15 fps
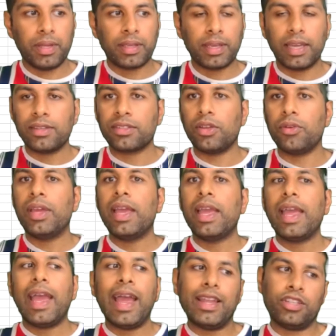Okay, so
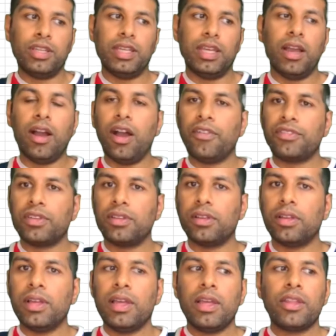actually after